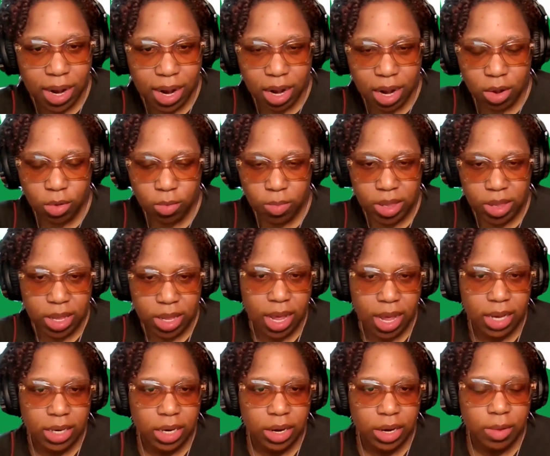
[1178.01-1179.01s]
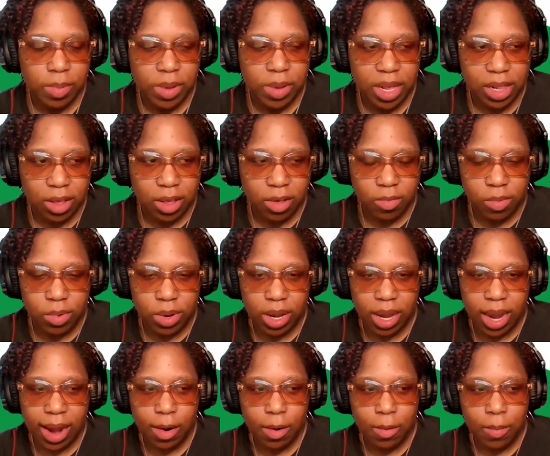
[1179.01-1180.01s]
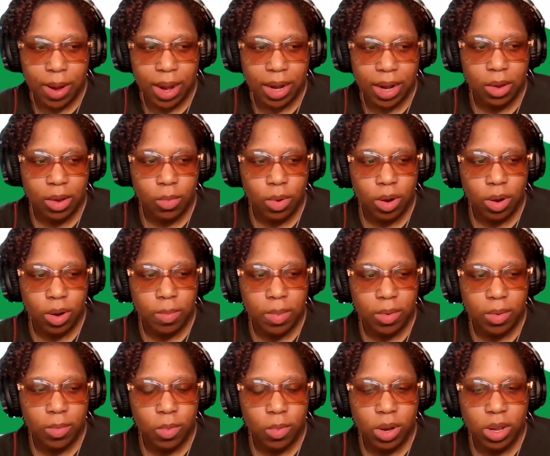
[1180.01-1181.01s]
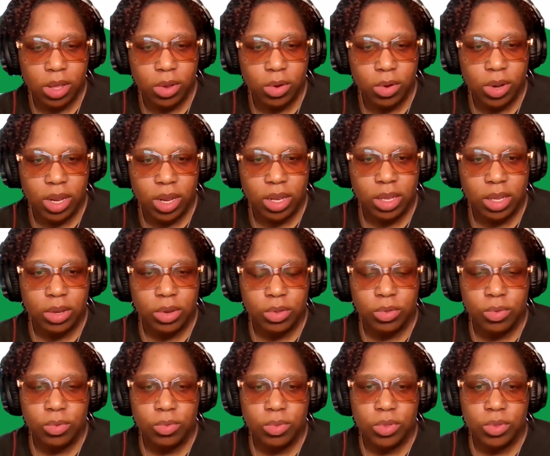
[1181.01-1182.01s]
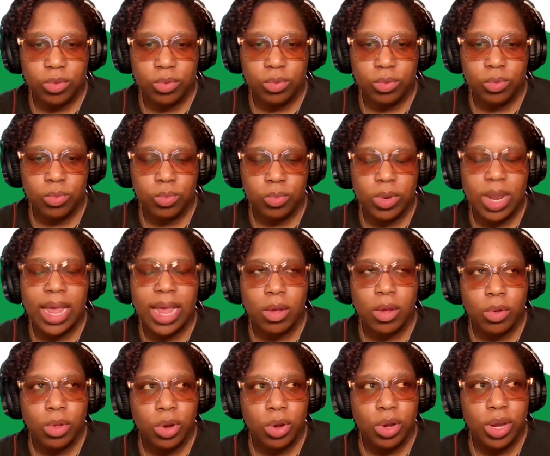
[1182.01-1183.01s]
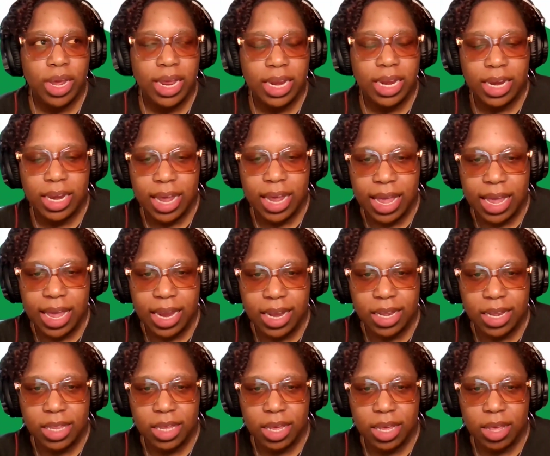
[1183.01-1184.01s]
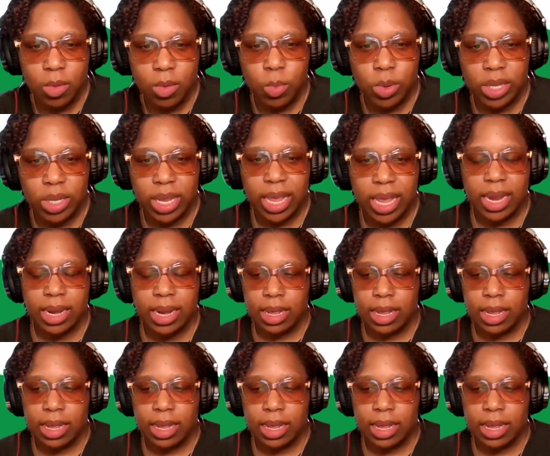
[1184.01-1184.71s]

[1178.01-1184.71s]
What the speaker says: I know massage therapy is helpful in chiropractic work, but what do you need to do to, like, on your day to day to help with that?